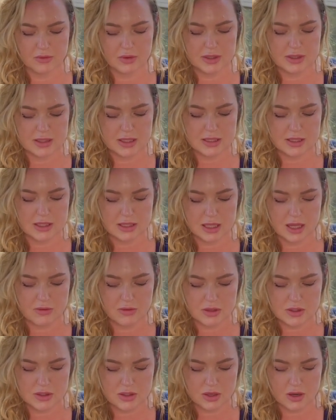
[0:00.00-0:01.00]
What's this
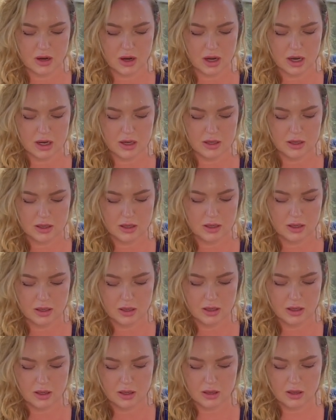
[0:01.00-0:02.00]
Lover's card
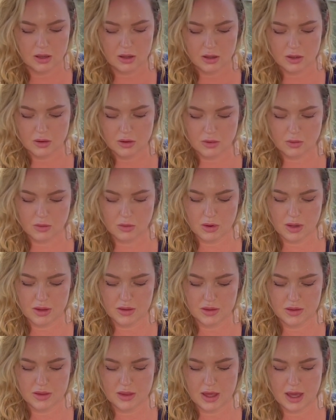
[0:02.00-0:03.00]

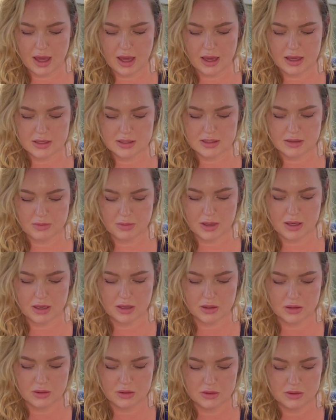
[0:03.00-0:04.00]
with the Ace of
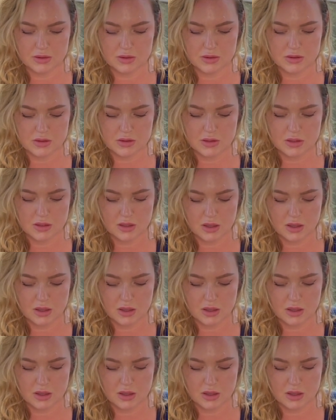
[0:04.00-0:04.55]
Pentacles?